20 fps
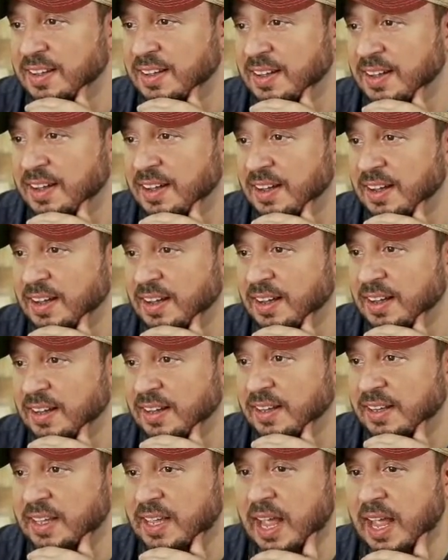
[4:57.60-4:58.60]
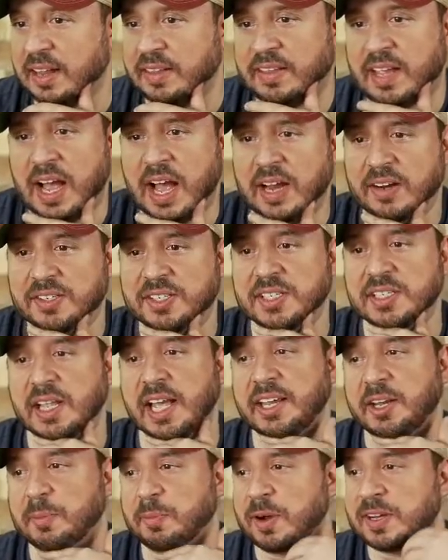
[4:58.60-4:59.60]
Uh, Kenneth Connor says,
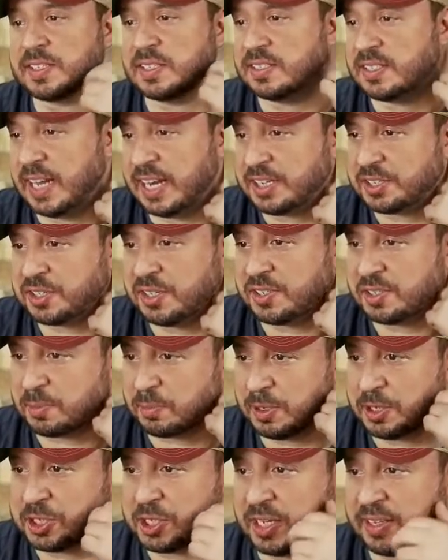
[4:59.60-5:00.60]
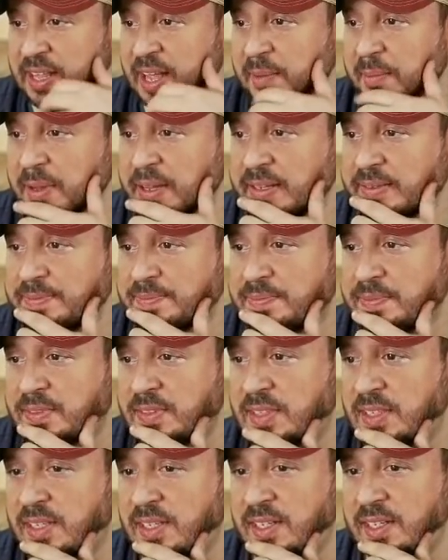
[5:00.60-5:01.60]
like your presentations. Appreciate that, man.
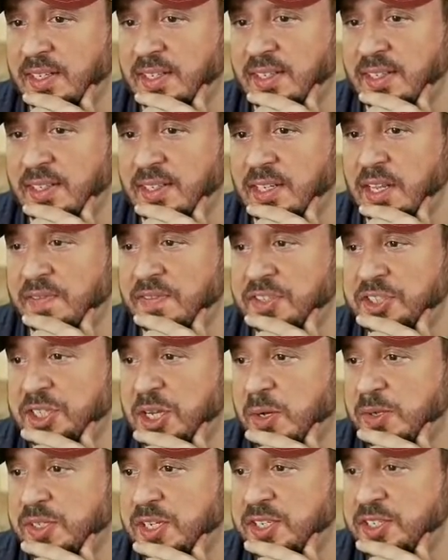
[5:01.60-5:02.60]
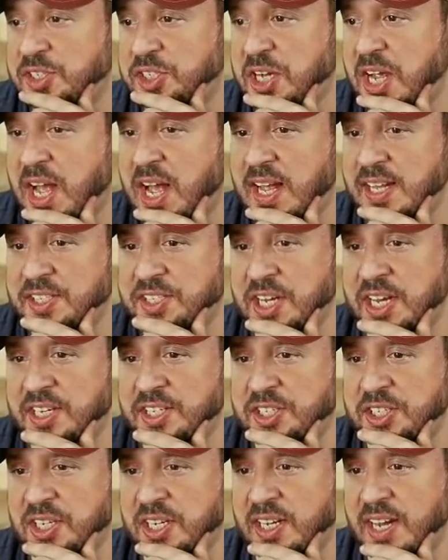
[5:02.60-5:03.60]
Love the show, says John,
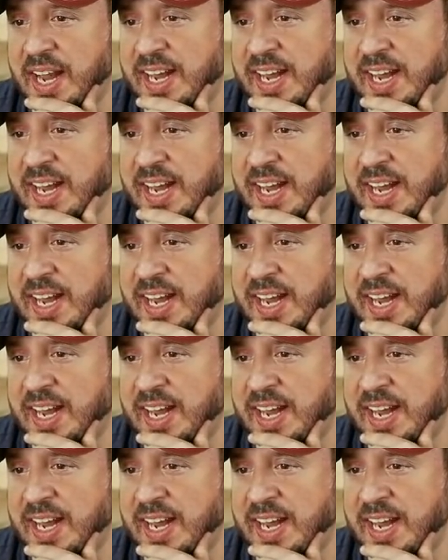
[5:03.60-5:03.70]
JG,